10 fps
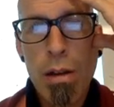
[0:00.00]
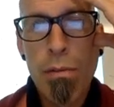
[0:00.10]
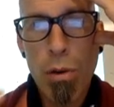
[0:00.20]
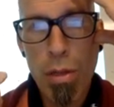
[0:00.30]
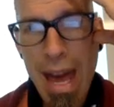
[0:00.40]

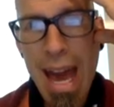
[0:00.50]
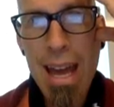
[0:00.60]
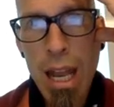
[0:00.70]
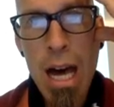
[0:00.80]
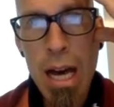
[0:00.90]
for that
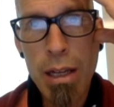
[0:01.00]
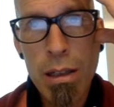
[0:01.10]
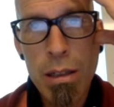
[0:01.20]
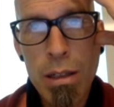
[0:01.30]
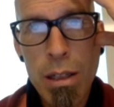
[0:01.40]
line
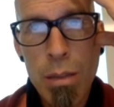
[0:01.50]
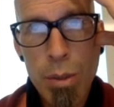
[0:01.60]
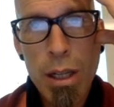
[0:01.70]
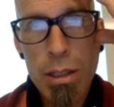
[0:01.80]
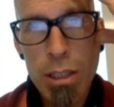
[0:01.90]

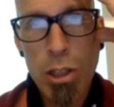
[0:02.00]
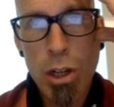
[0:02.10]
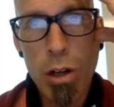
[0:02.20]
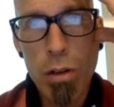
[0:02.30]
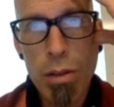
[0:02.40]
because it's
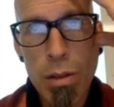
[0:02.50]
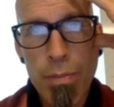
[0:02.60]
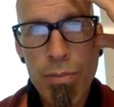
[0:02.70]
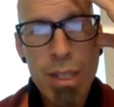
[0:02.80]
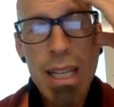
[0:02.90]
curved.
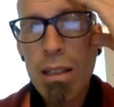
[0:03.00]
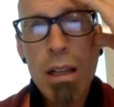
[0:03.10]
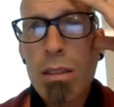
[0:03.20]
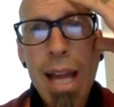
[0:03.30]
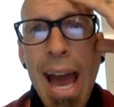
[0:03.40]
It
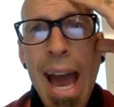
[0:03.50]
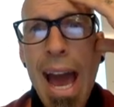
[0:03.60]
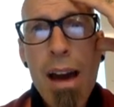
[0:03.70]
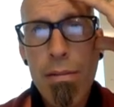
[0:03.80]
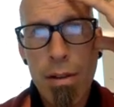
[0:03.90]
doesn't
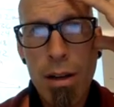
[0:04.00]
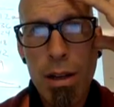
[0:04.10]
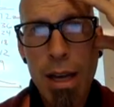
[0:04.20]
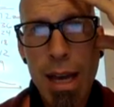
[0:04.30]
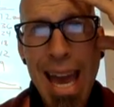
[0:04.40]
have
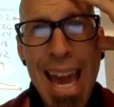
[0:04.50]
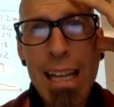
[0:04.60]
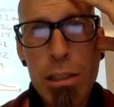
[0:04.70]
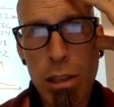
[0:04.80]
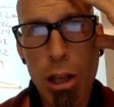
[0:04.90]
a
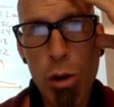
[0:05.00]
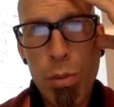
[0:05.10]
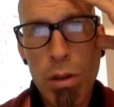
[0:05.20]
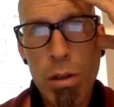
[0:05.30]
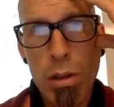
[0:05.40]
slope.
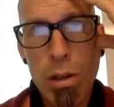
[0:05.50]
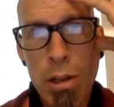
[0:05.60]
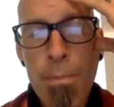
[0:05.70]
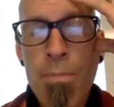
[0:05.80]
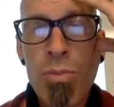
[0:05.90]

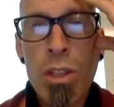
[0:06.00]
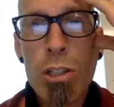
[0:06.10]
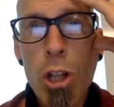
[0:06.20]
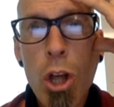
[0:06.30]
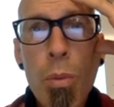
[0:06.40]
The
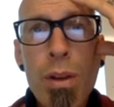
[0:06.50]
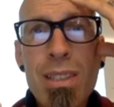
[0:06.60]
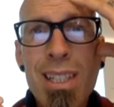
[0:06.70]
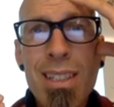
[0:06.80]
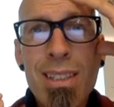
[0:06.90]
slope is
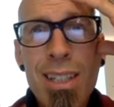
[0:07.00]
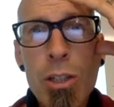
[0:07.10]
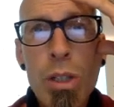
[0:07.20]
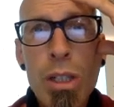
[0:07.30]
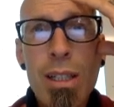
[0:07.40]

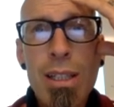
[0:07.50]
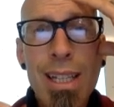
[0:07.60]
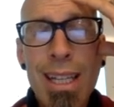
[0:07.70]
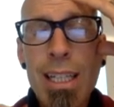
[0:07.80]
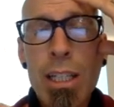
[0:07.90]

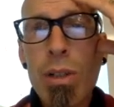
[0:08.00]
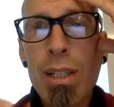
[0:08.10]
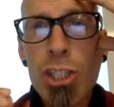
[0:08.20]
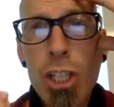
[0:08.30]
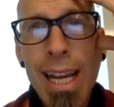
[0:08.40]

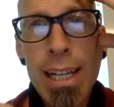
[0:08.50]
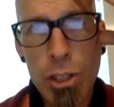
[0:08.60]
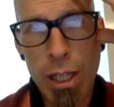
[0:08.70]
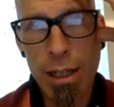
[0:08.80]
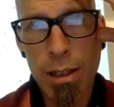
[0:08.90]
continually
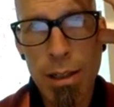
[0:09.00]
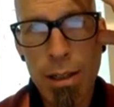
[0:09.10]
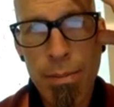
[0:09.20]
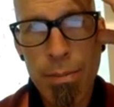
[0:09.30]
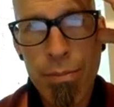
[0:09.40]
changing.
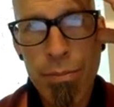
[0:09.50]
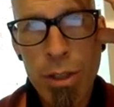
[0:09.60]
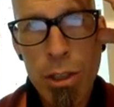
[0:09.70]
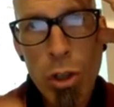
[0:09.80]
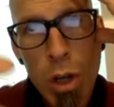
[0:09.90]

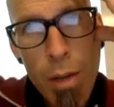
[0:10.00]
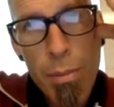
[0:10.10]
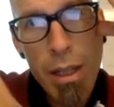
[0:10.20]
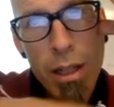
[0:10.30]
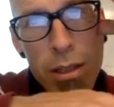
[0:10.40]
So
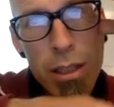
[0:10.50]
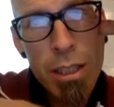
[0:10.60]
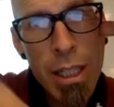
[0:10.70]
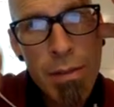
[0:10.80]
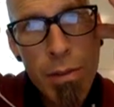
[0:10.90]
because it's
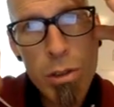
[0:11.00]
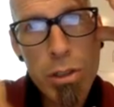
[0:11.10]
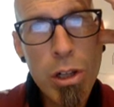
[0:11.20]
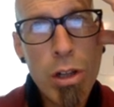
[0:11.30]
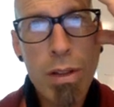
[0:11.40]
an inverse
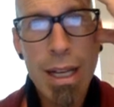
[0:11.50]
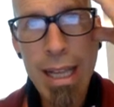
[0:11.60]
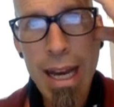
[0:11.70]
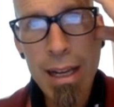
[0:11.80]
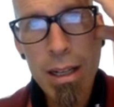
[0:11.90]
curve like
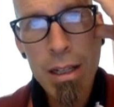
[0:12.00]
that,